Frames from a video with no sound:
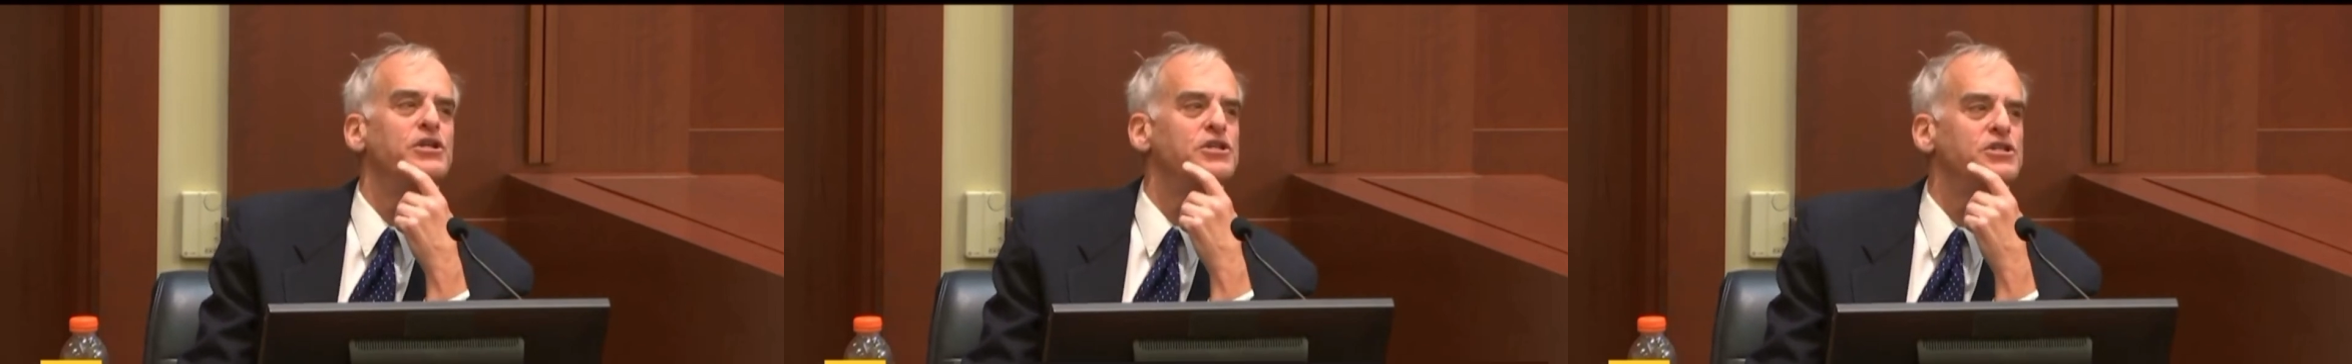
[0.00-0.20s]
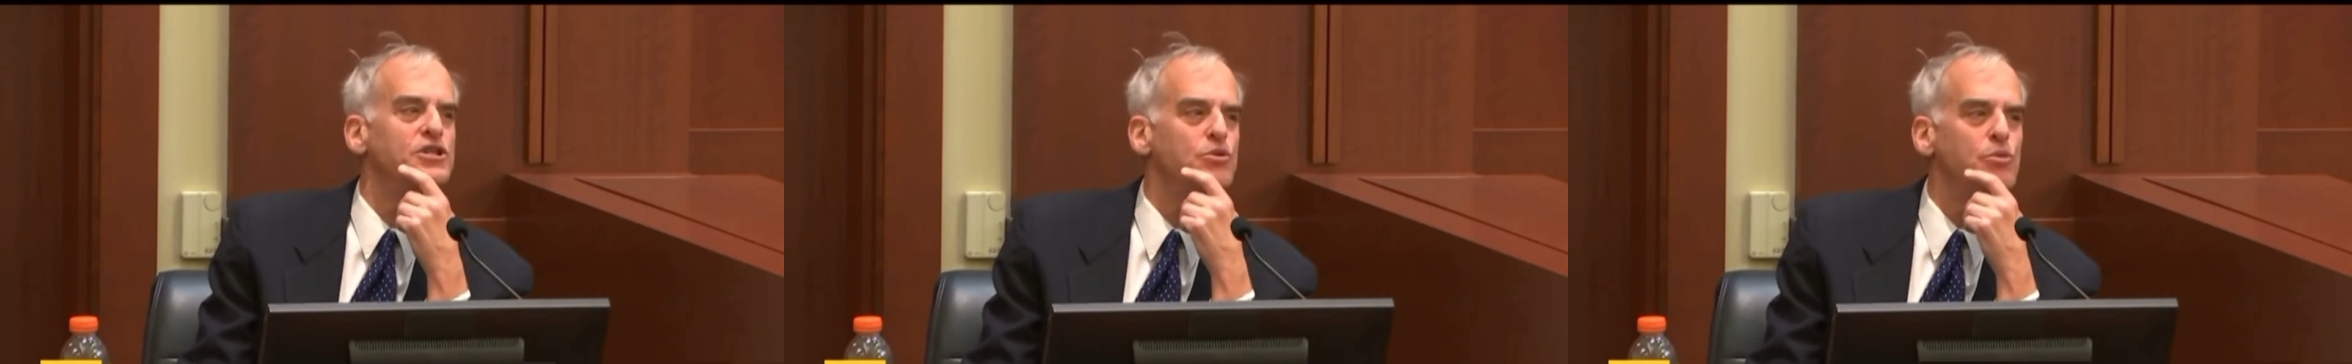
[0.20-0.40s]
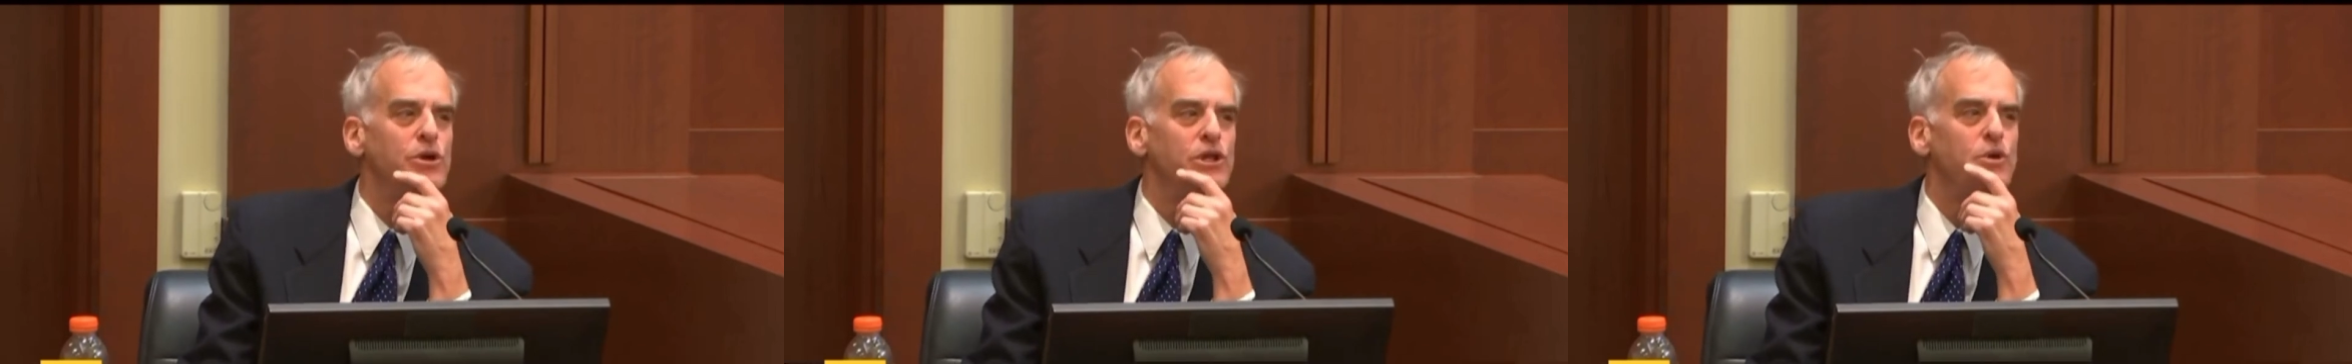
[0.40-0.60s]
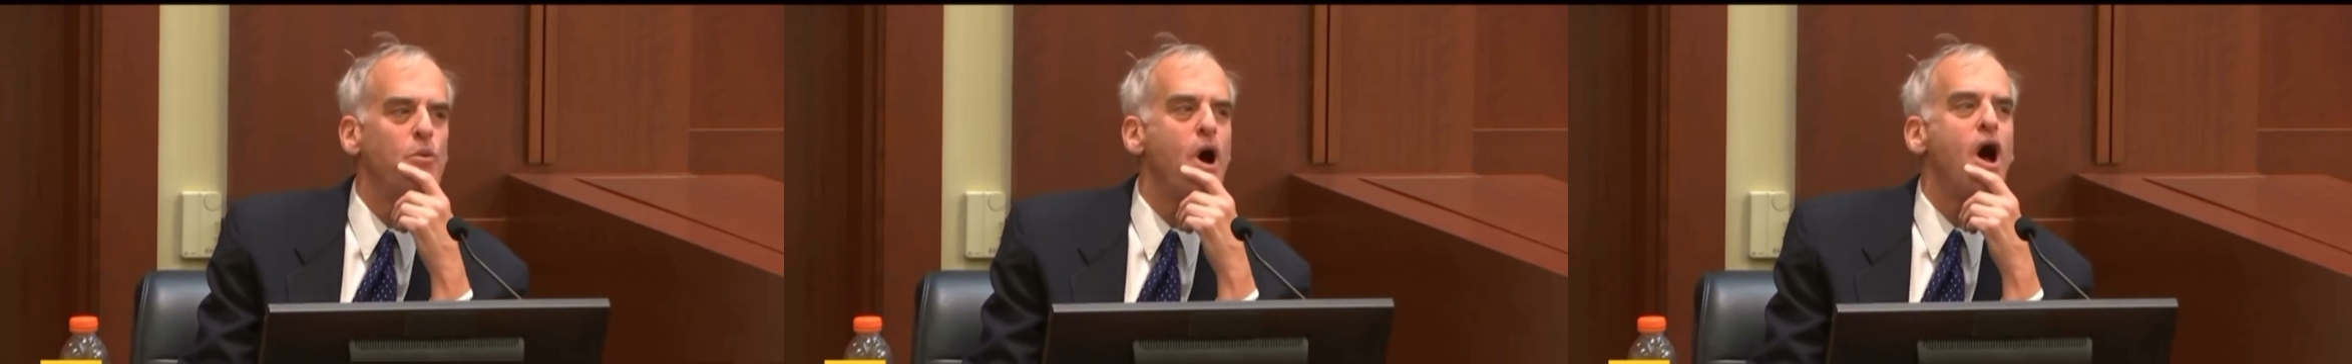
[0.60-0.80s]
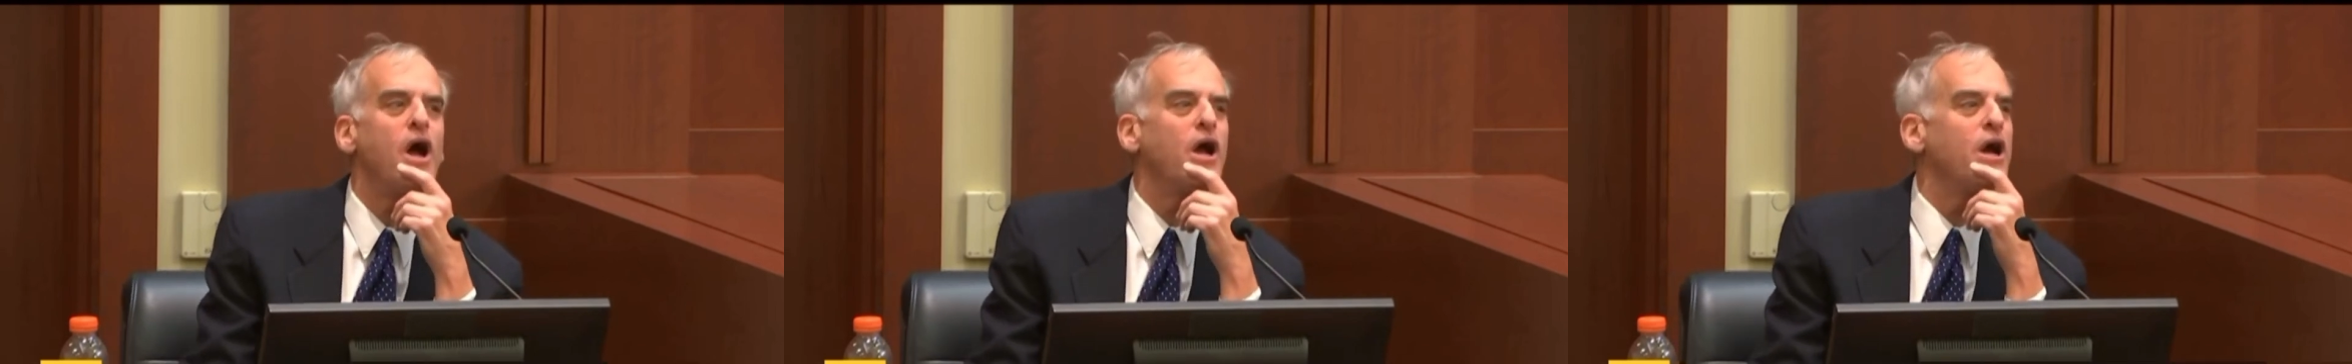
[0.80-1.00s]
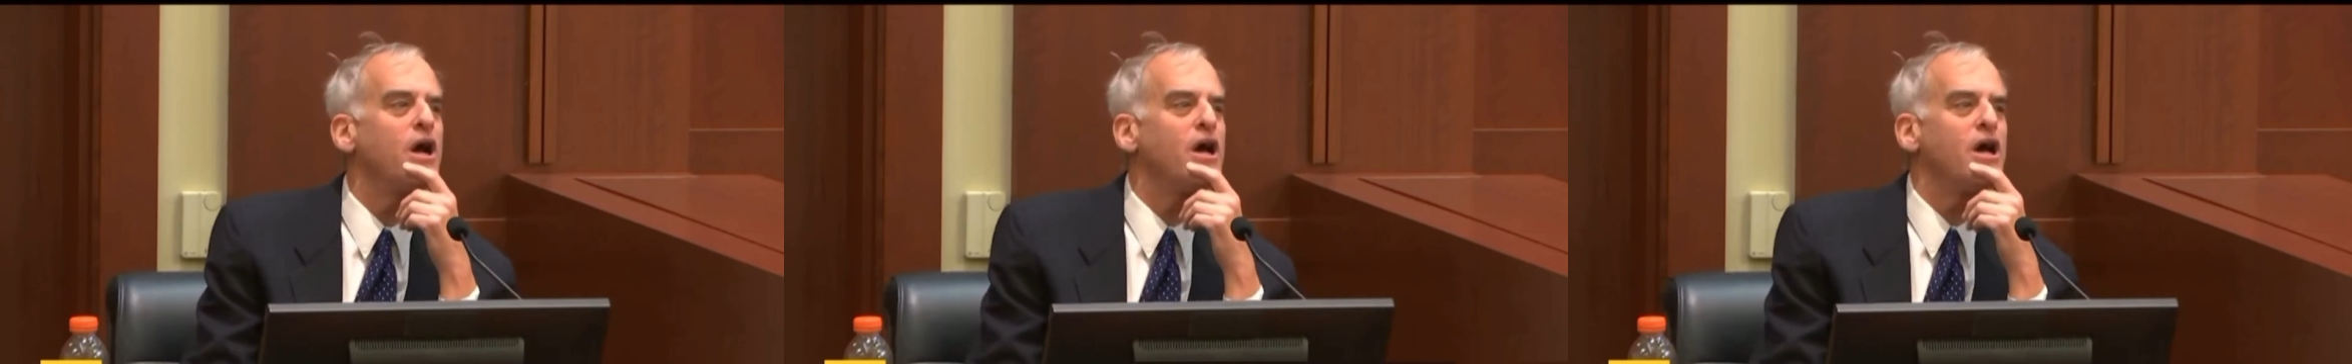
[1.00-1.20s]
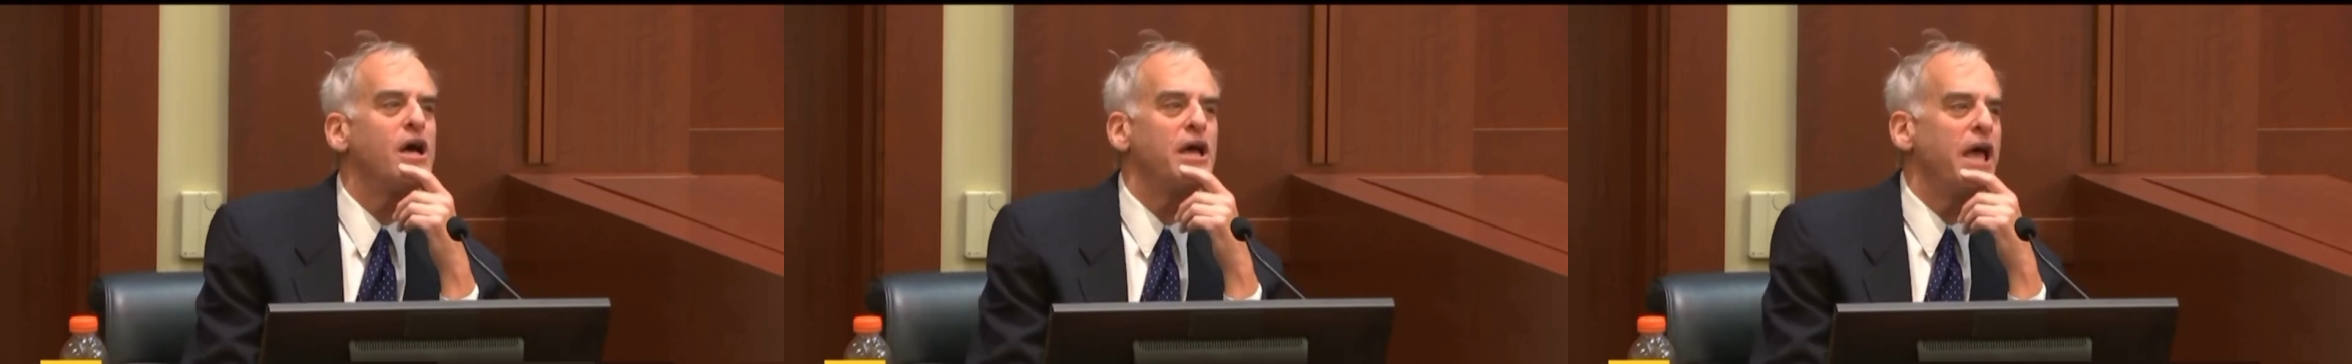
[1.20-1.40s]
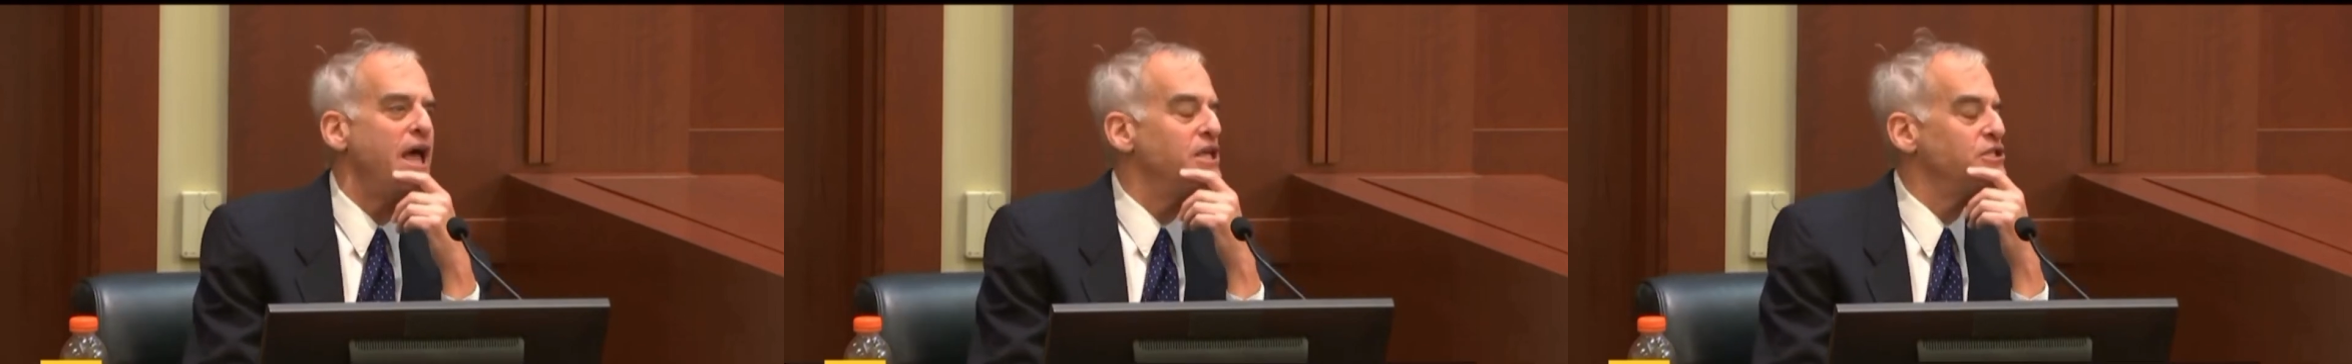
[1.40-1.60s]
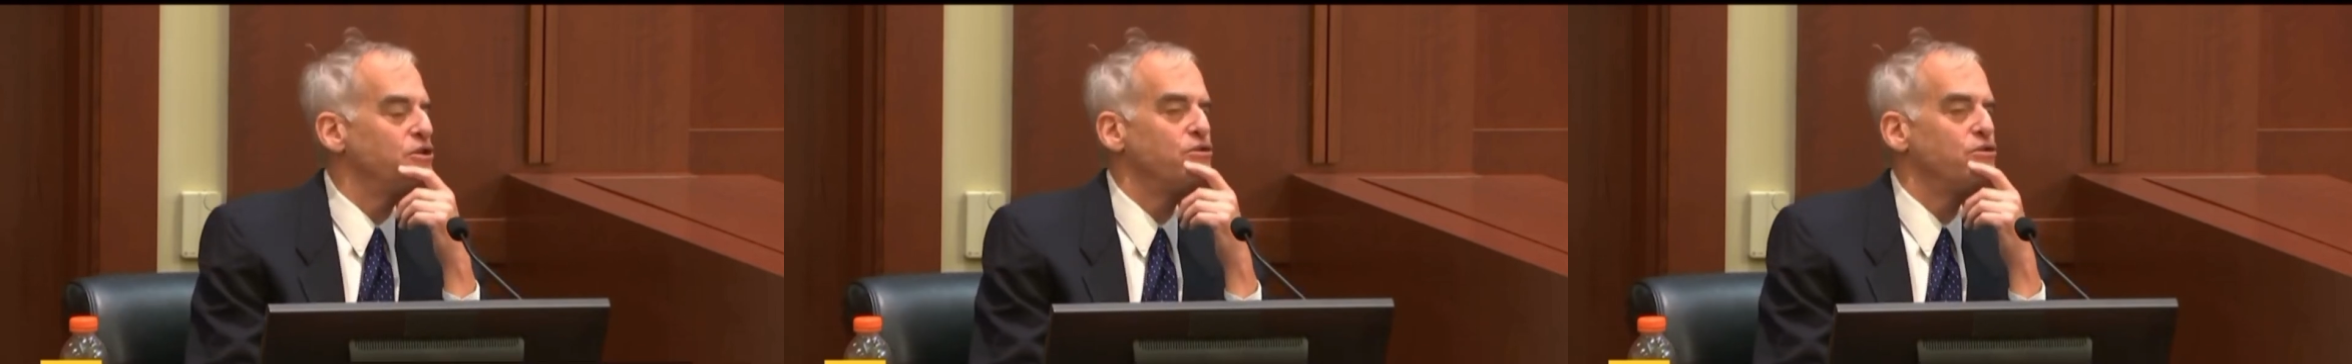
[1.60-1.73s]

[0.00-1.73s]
Willy Wonka as a.